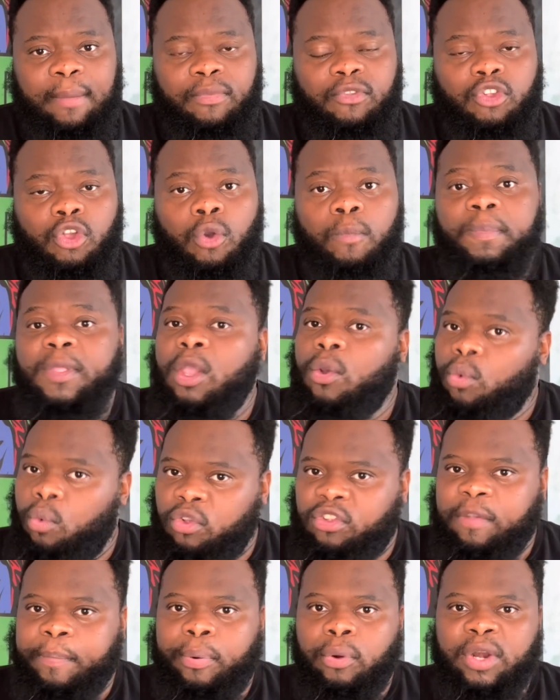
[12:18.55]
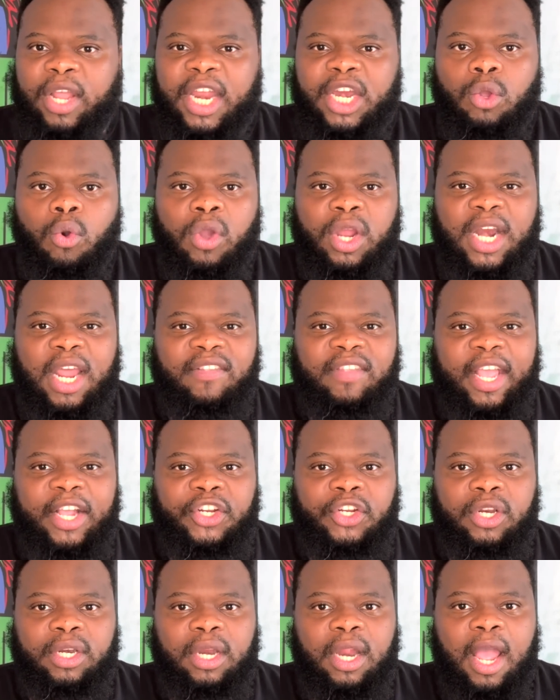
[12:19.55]
So we'll support any
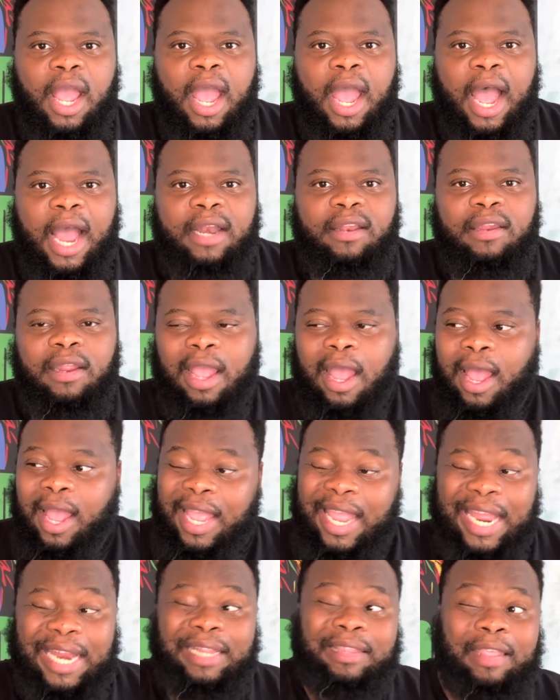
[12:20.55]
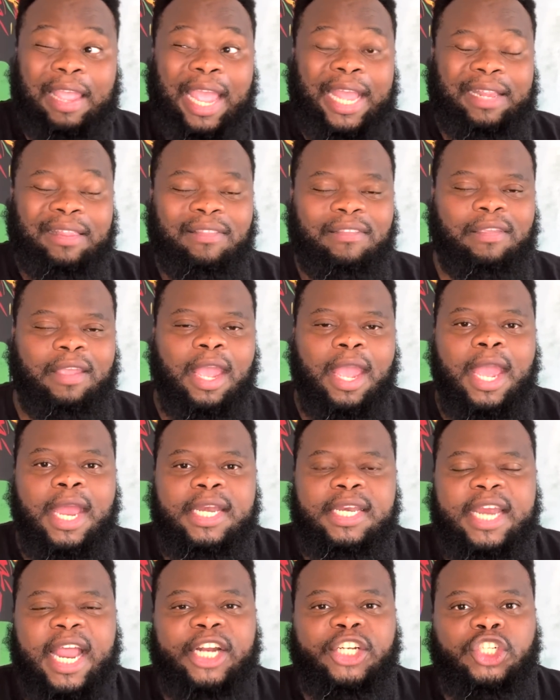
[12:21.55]
organization, hint, hint,
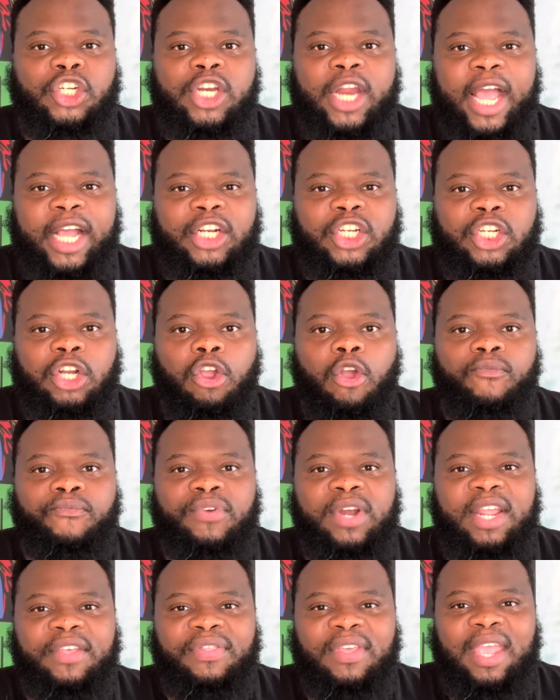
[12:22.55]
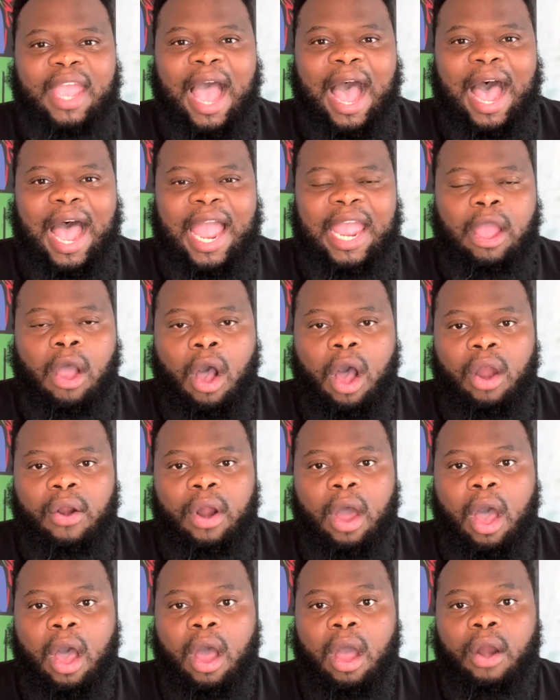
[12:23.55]
nudge, nudge. Hopefully the
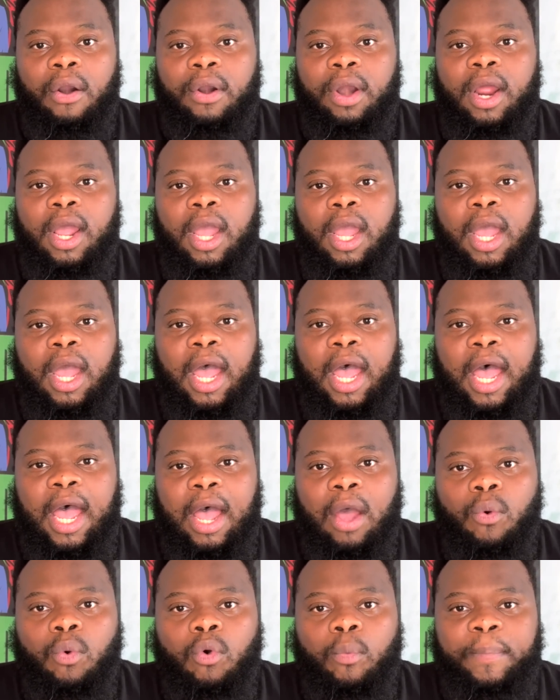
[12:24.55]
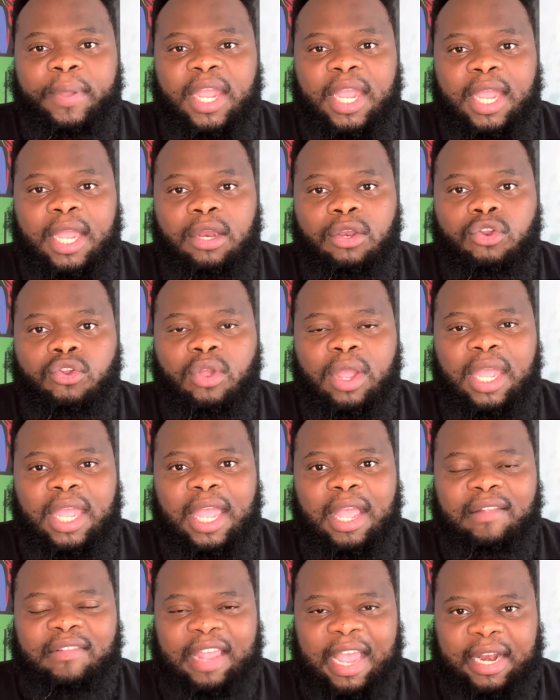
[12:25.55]
IRR will be doing
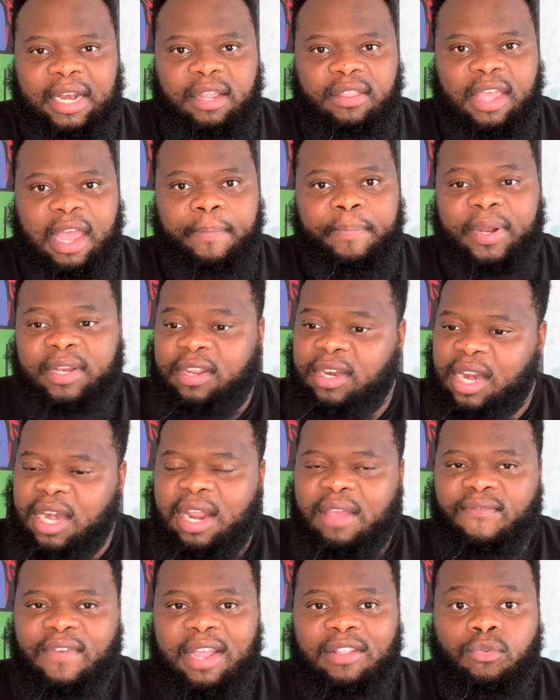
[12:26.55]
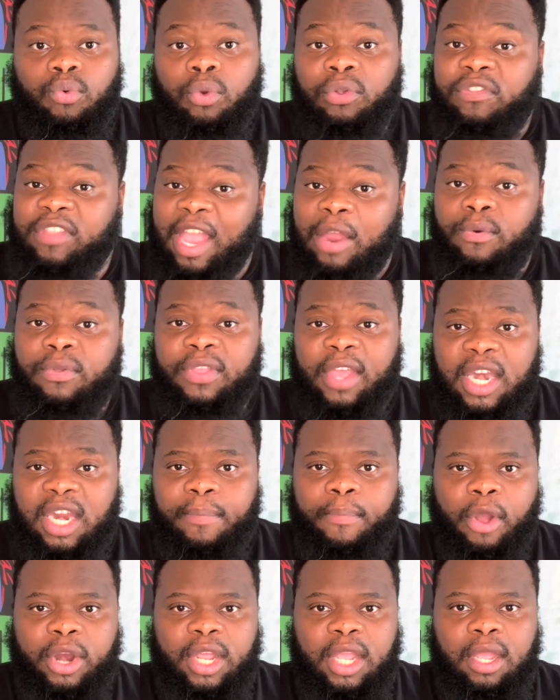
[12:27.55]
exactly that. But in any event, we'll stand with
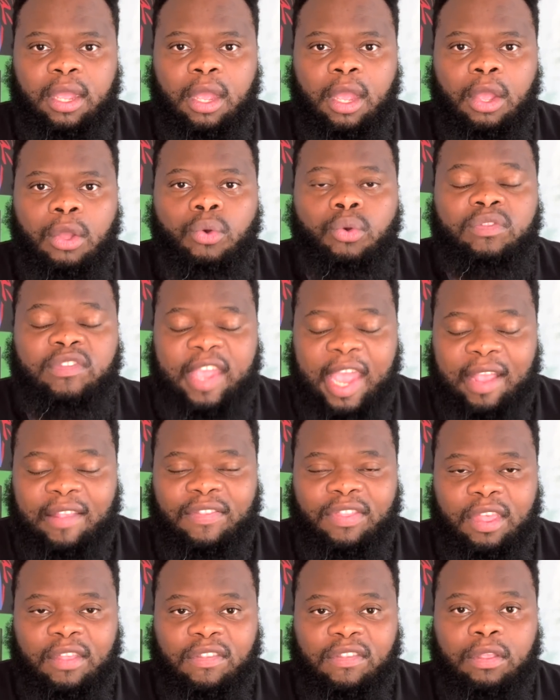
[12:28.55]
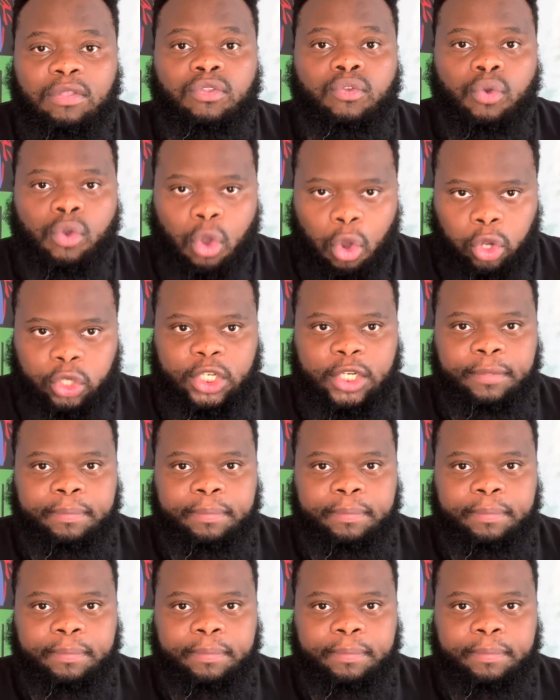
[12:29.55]
anybody who takes this to court.